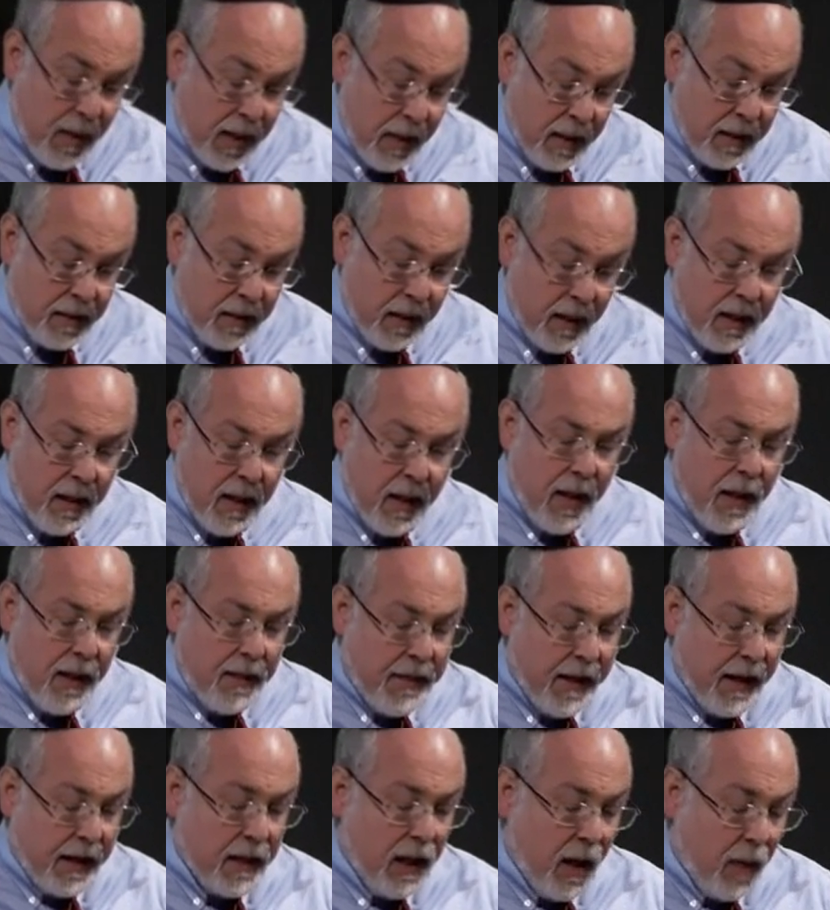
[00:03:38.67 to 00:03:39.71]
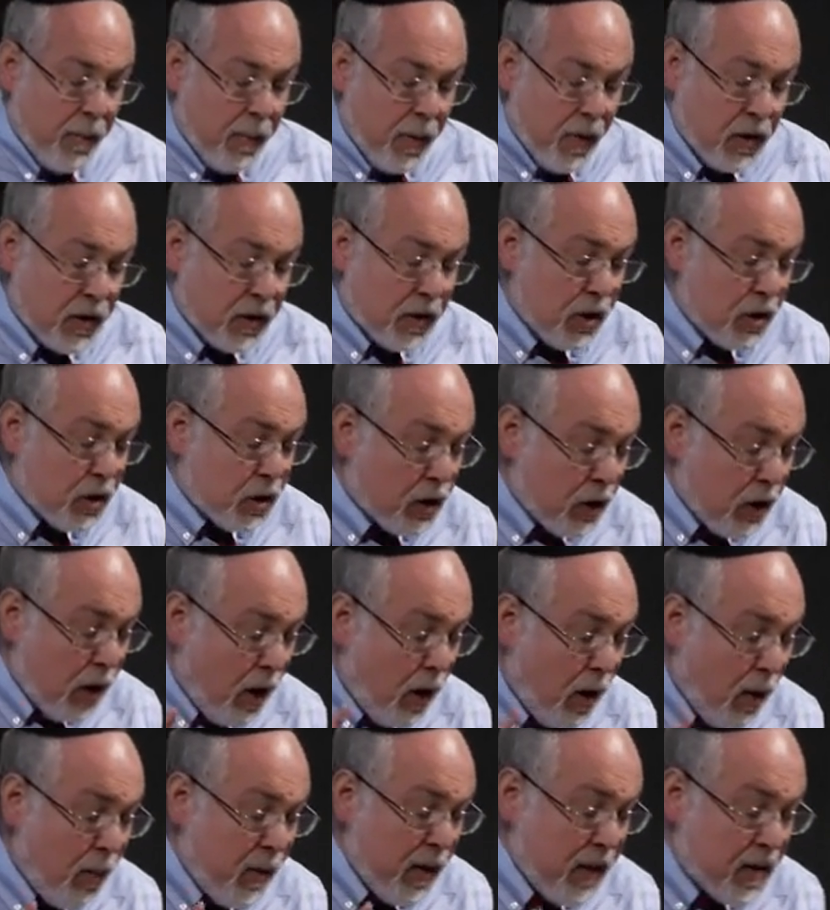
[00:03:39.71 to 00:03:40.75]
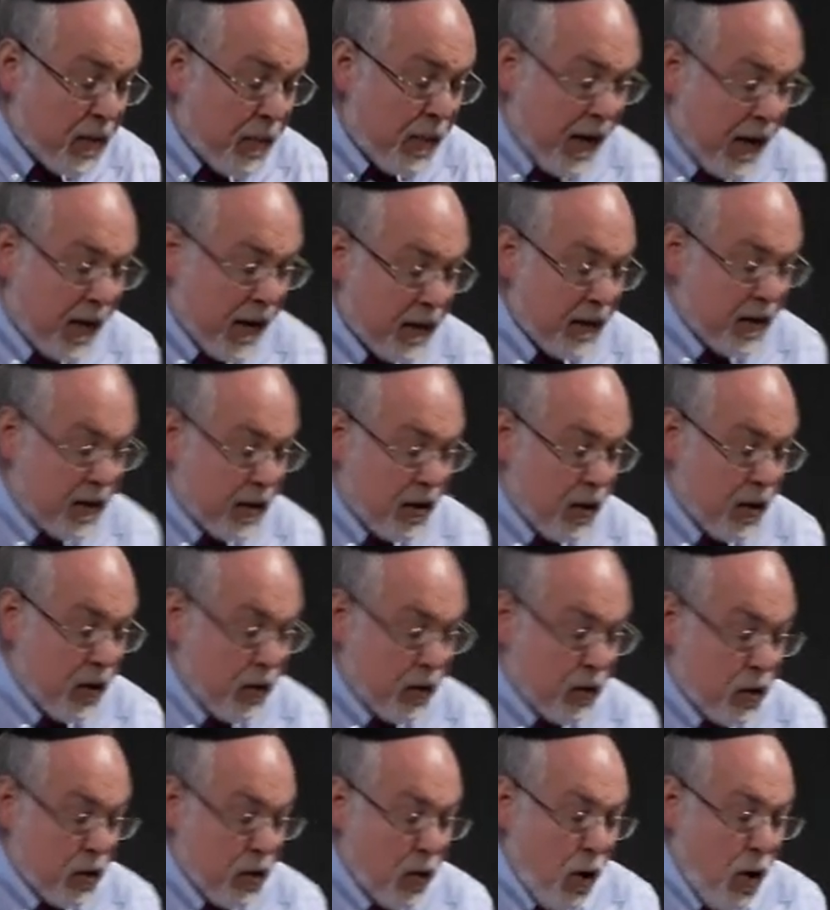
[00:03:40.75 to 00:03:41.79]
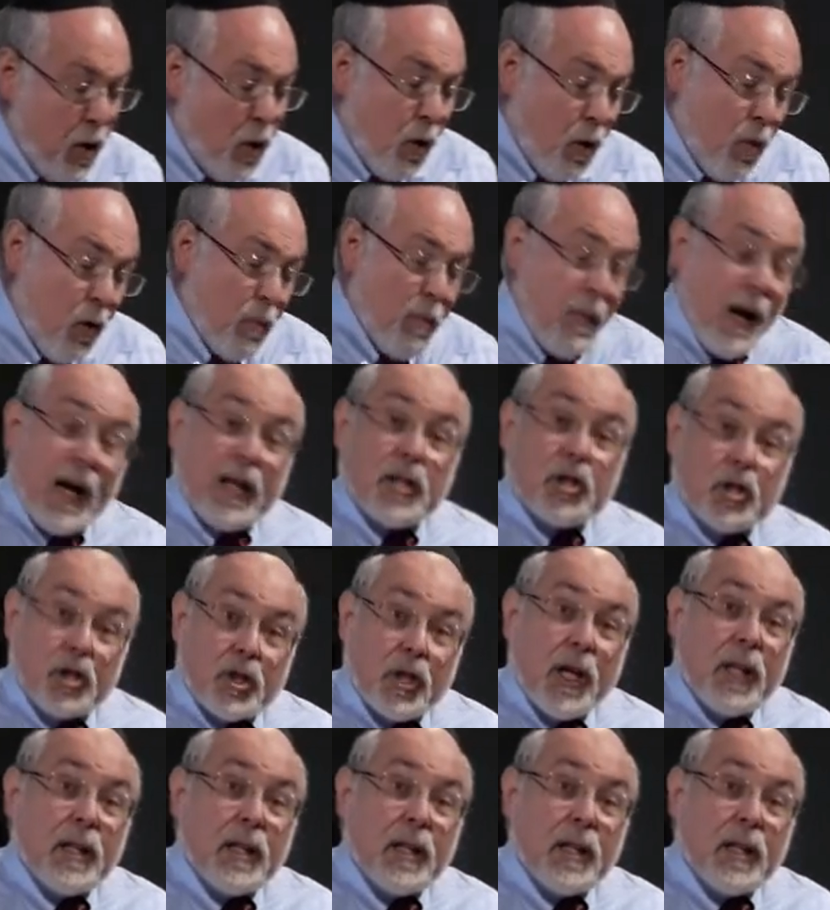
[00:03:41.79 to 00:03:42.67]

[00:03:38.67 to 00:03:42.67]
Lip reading: mean that a person should always be concerned? If